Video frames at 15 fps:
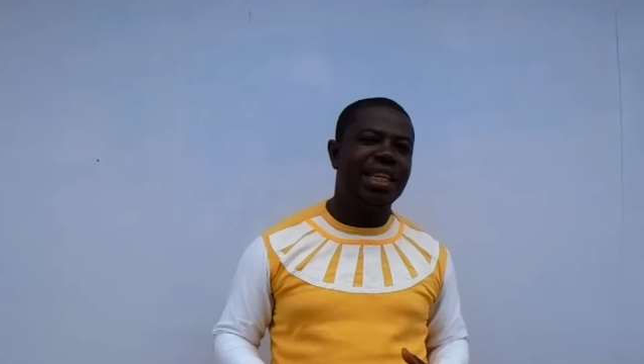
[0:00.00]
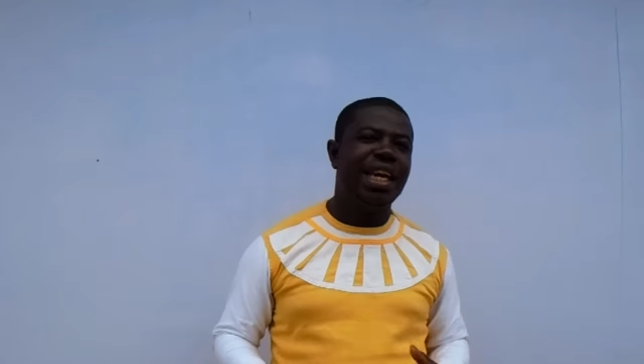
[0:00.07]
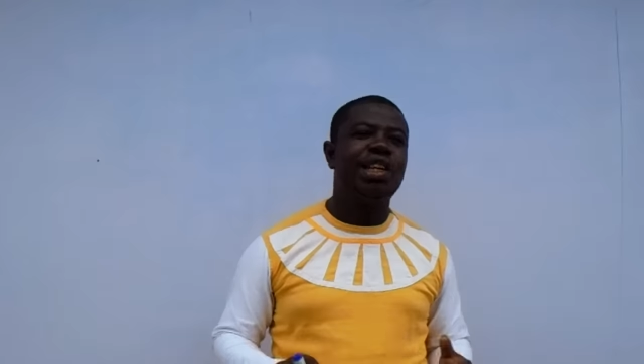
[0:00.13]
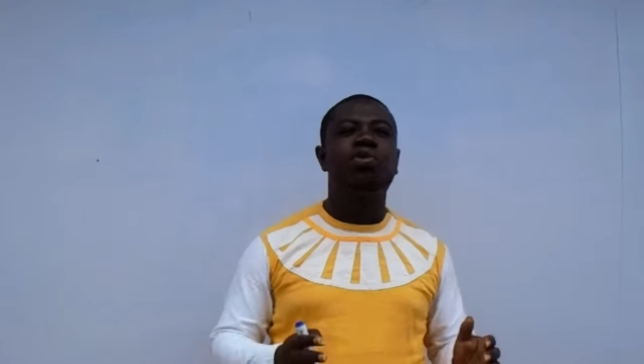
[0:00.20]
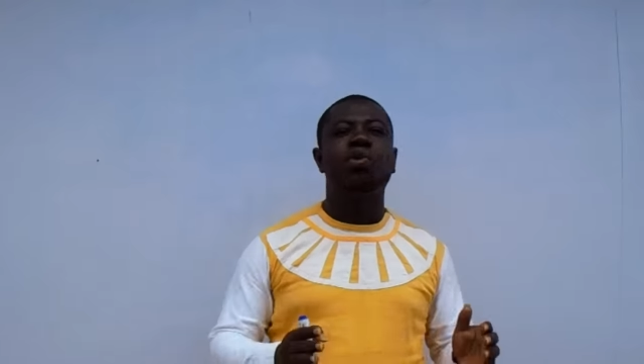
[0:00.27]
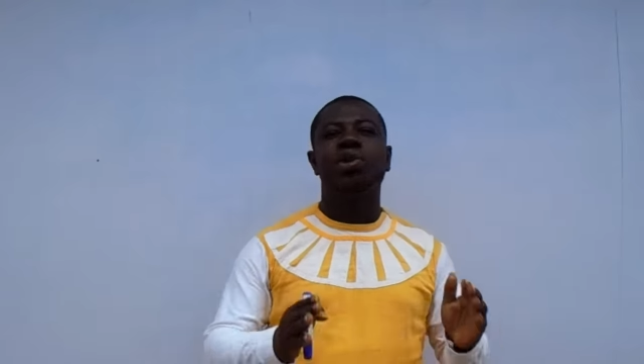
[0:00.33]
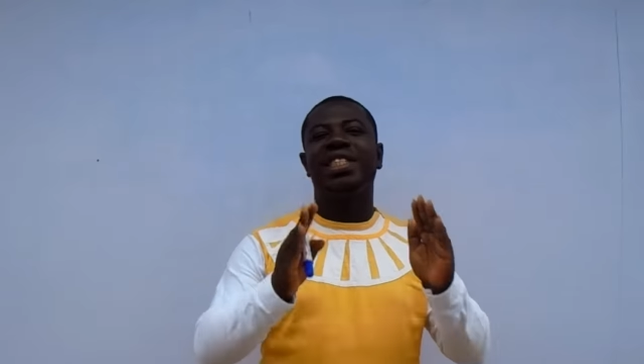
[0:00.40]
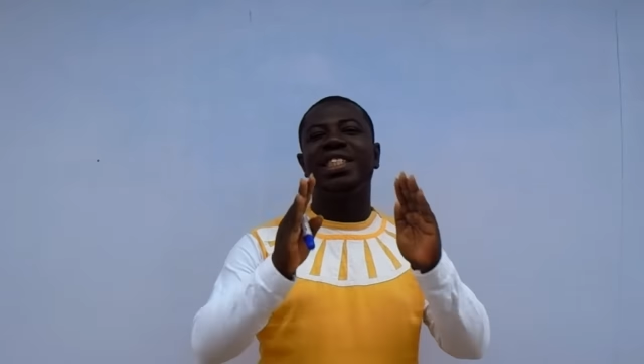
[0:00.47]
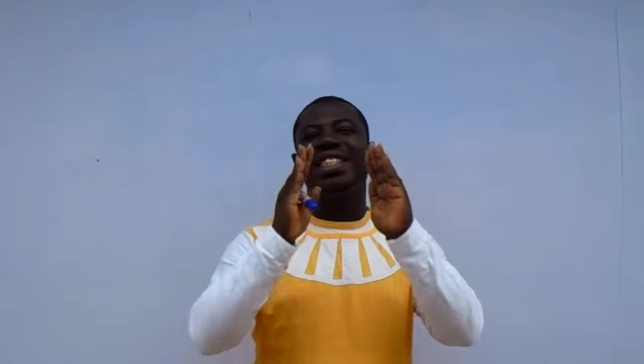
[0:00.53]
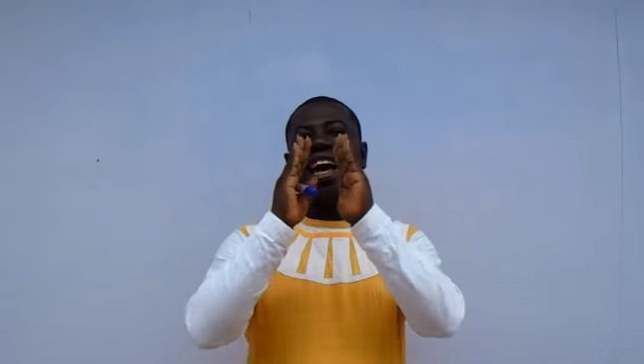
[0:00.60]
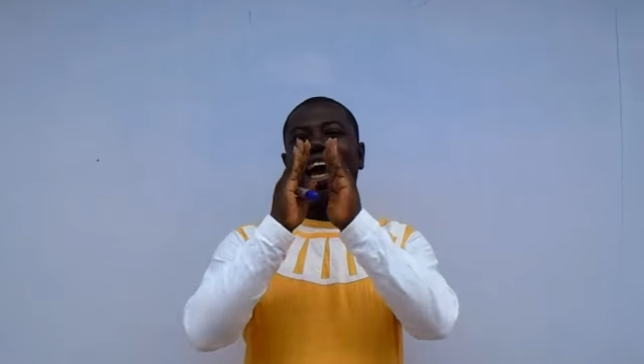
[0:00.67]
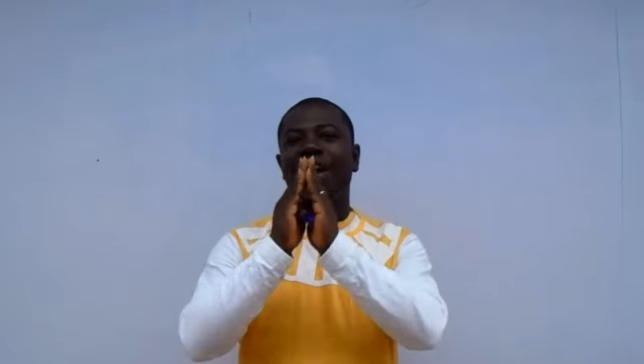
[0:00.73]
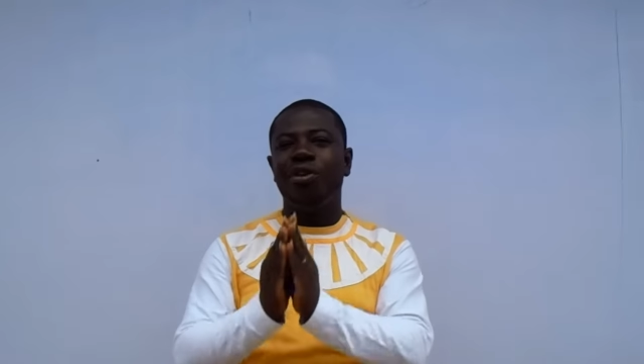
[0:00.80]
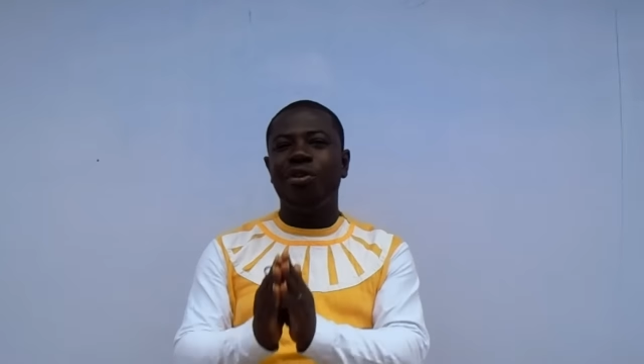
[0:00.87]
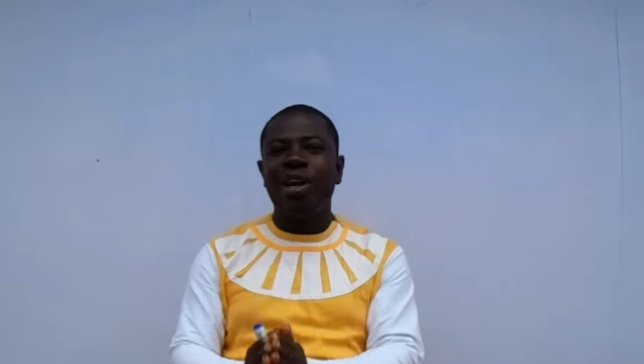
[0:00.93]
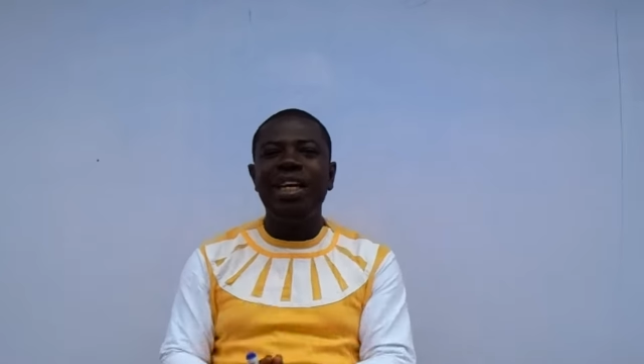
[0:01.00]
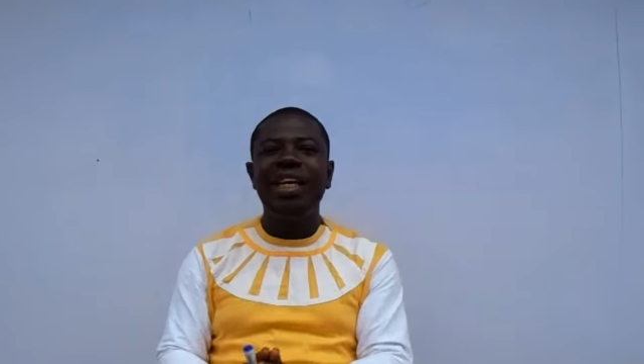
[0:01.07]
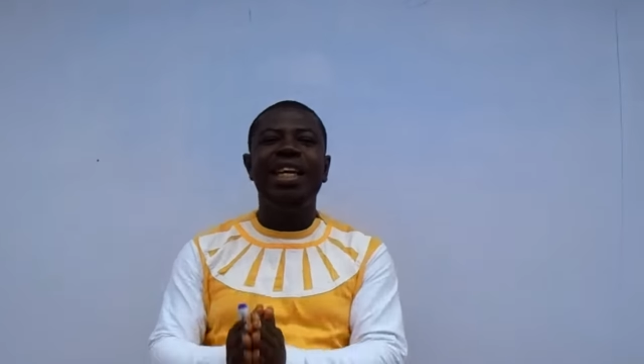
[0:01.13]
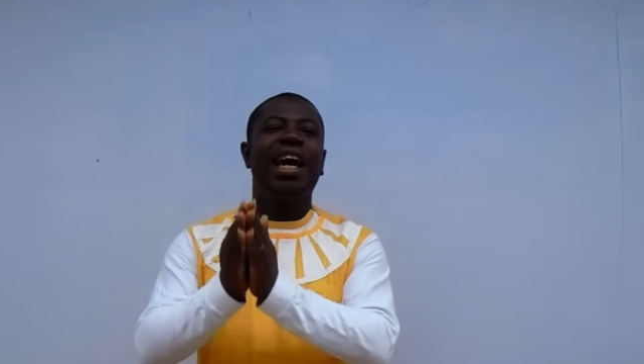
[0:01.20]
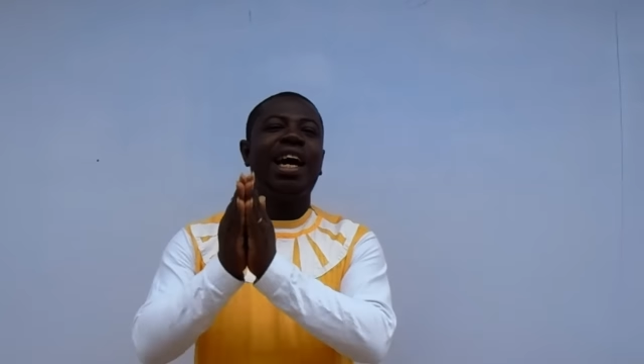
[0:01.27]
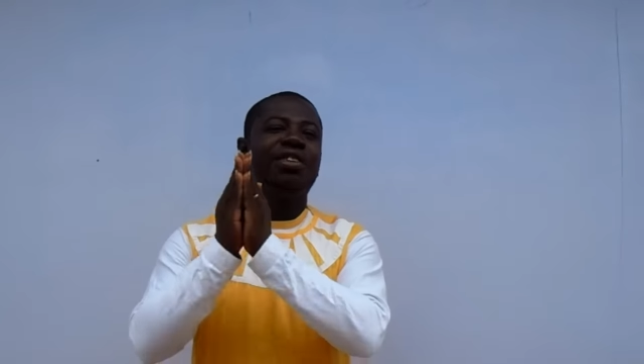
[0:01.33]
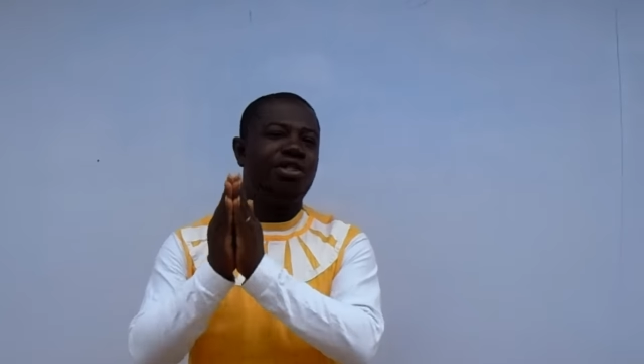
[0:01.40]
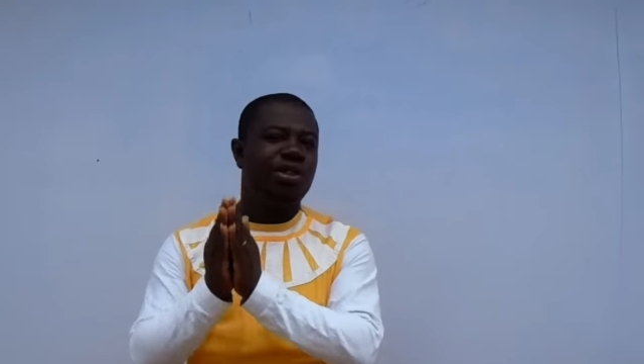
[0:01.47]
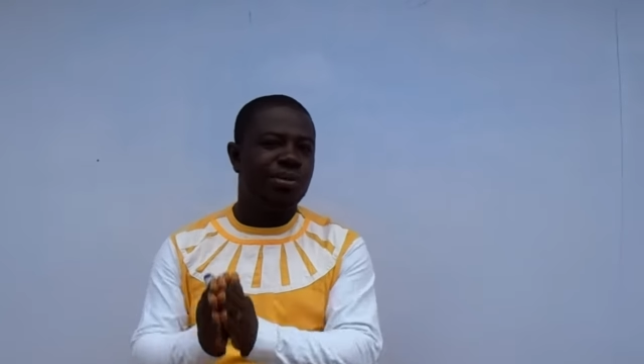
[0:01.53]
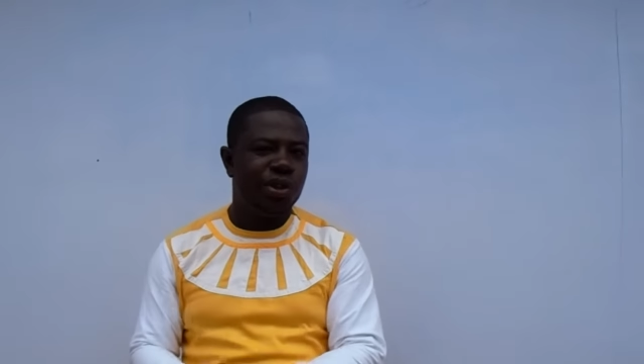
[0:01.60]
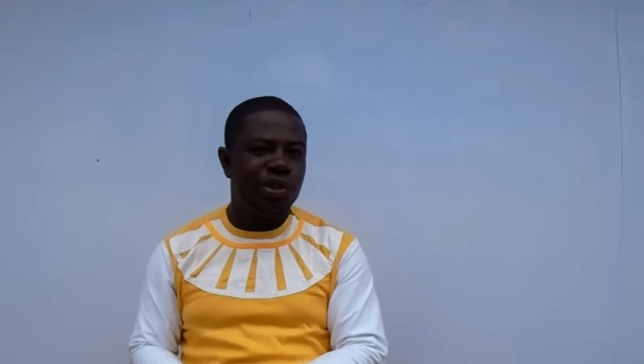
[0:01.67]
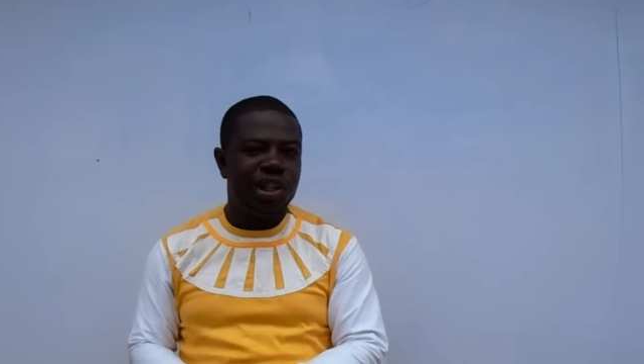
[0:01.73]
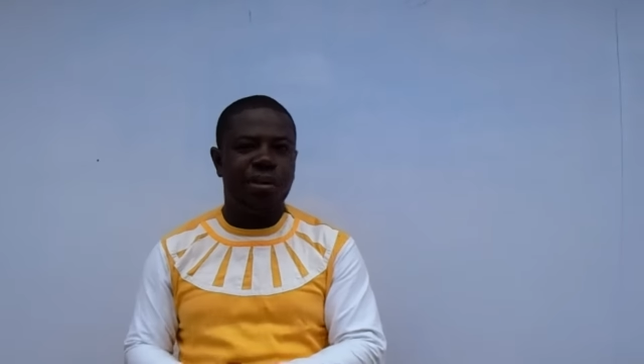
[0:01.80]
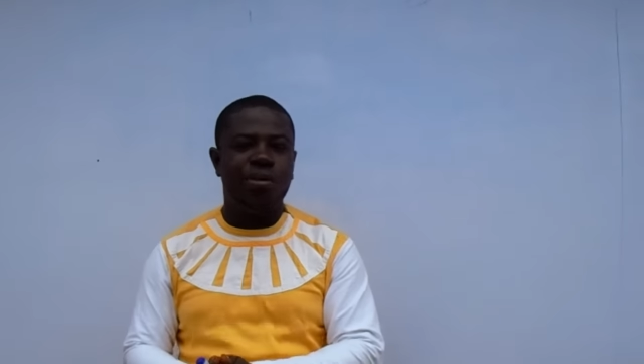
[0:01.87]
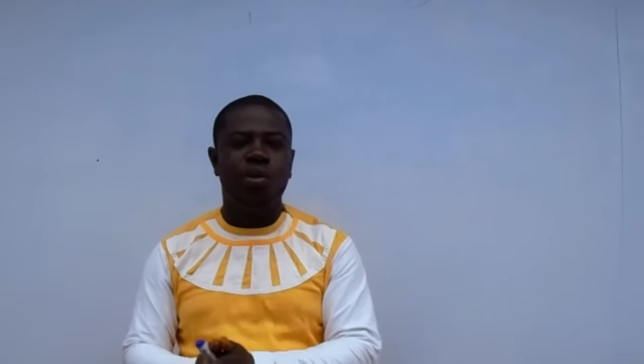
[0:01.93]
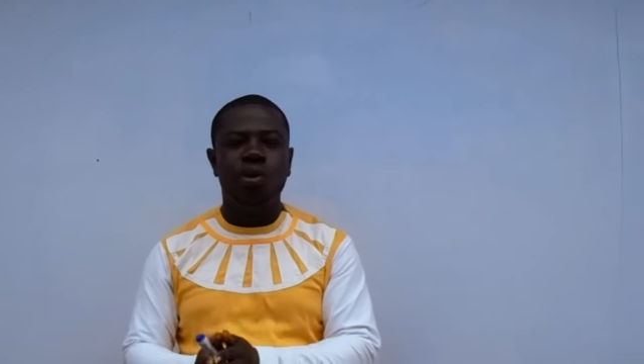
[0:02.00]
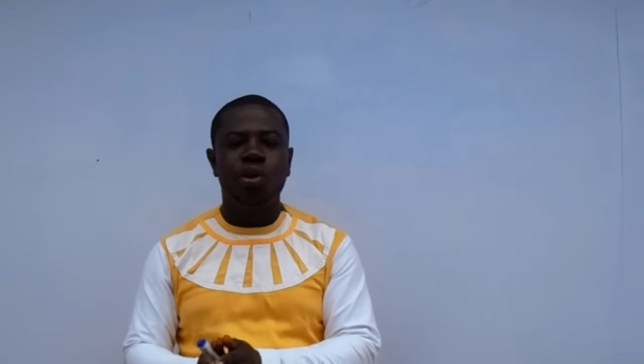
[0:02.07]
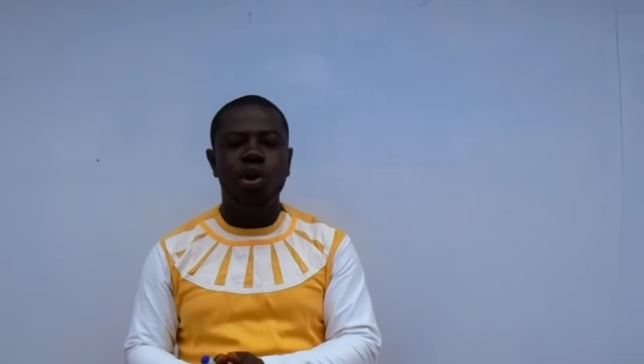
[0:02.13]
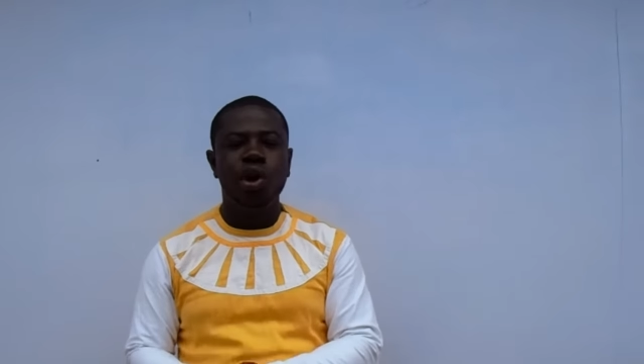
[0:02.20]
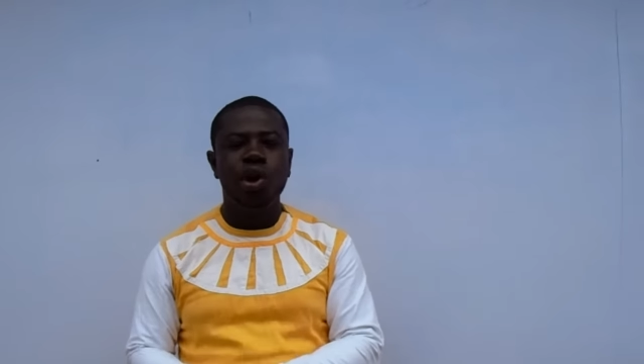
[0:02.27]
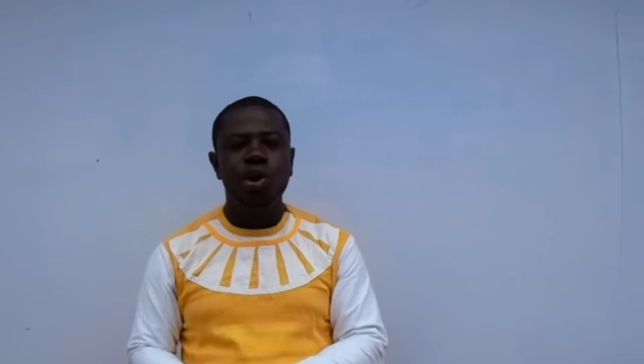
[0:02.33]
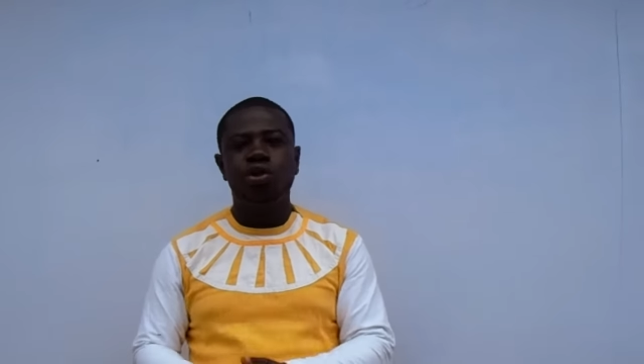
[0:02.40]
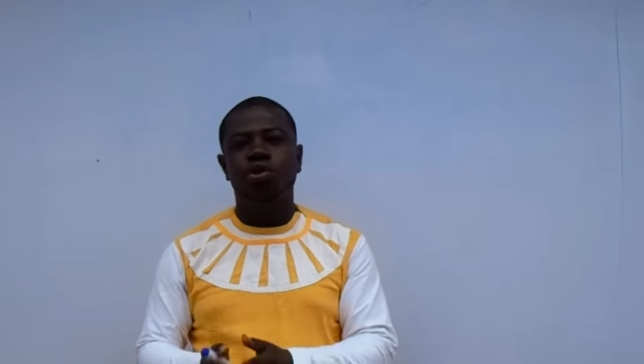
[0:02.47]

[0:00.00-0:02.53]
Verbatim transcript: that was directly attributable